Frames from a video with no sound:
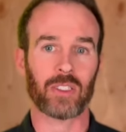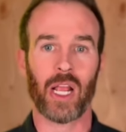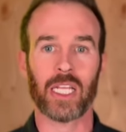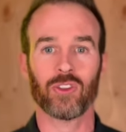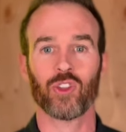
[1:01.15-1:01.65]

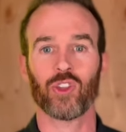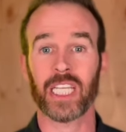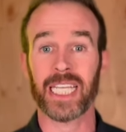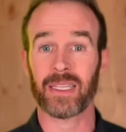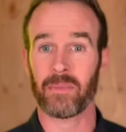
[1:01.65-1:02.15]
trends so you
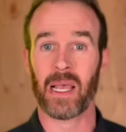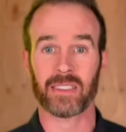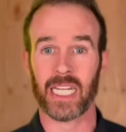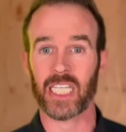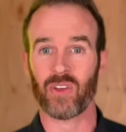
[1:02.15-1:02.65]
can get the
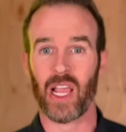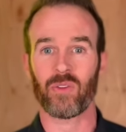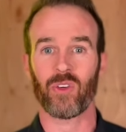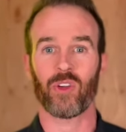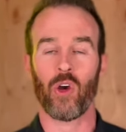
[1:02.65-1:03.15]
best H V A C
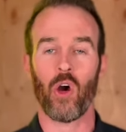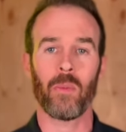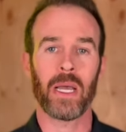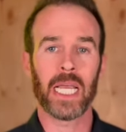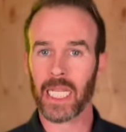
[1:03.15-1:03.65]
for your
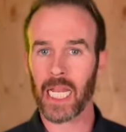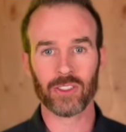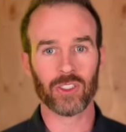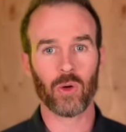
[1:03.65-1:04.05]
home. And let us